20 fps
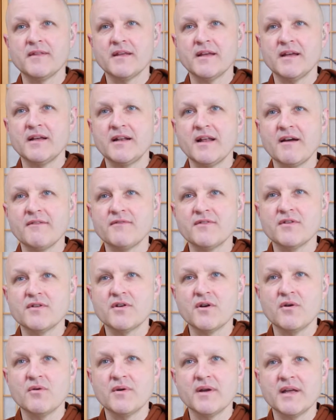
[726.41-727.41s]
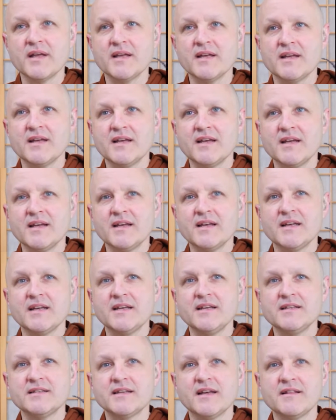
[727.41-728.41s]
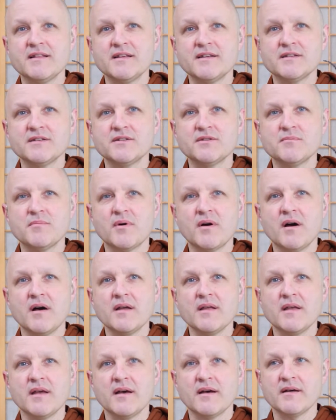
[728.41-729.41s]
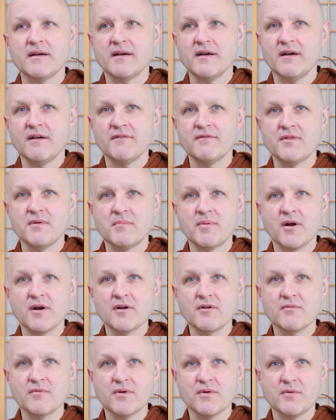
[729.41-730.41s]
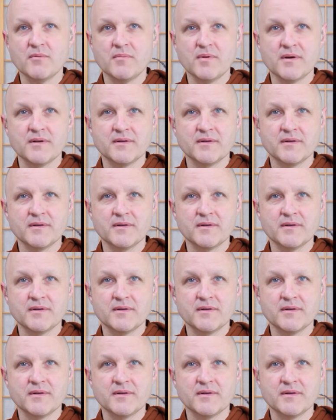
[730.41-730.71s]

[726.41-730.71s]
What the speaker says: And after going, he said this to Bāhiya of the bark robe.